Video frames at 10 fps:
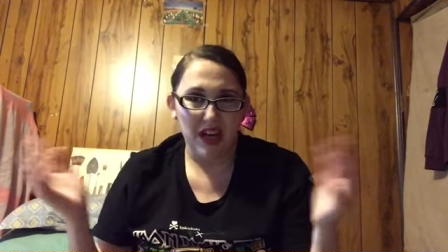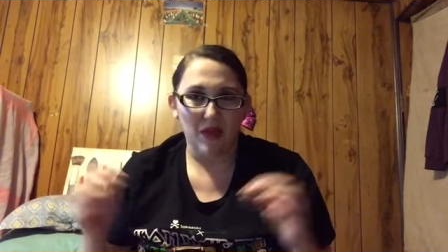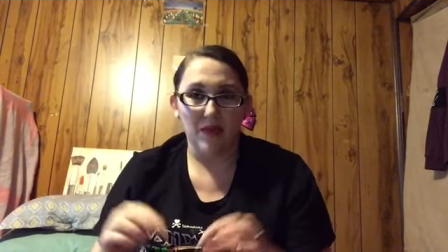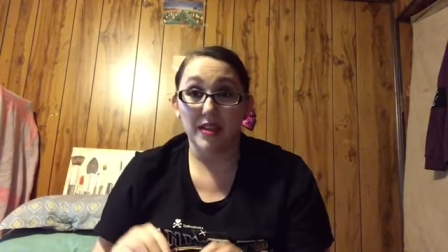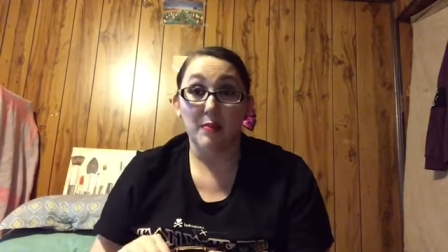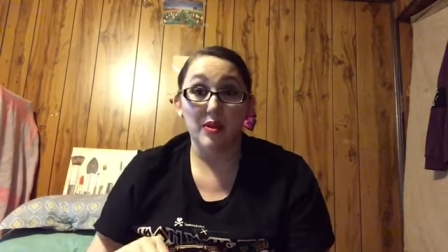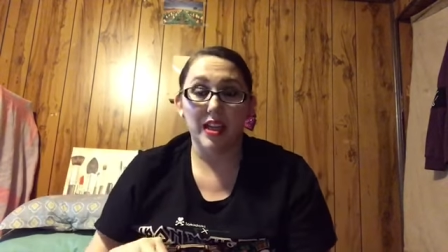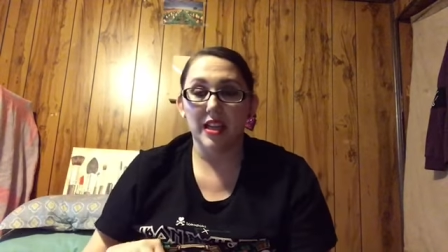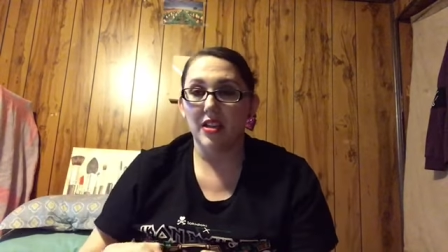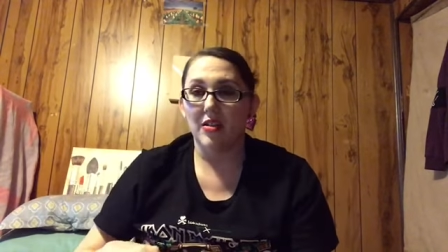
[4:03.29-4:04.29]
know, this
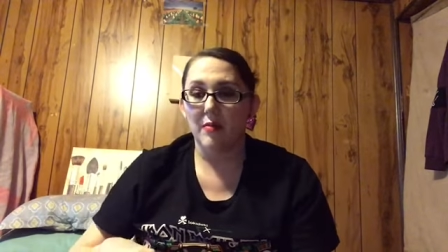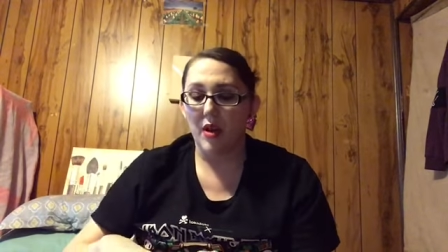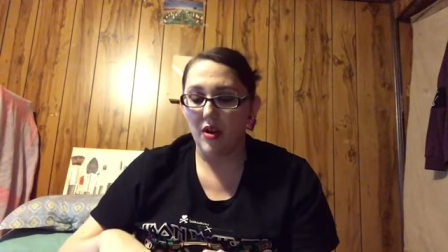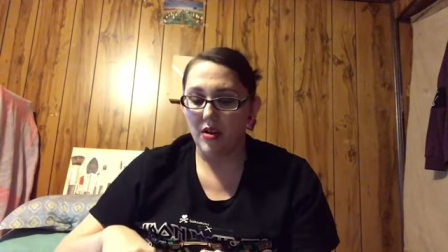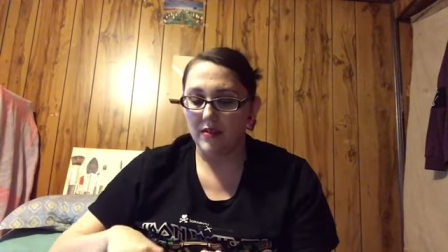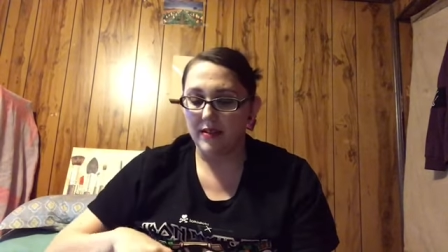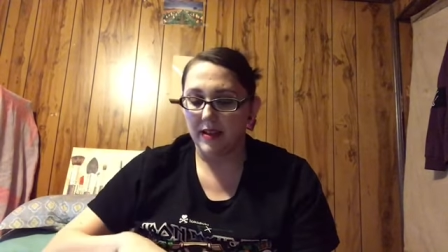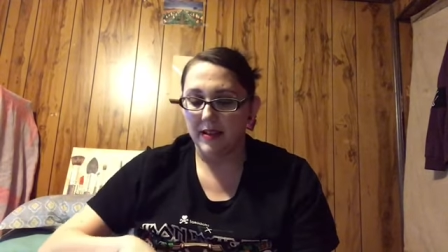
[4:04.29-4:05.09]
particular box.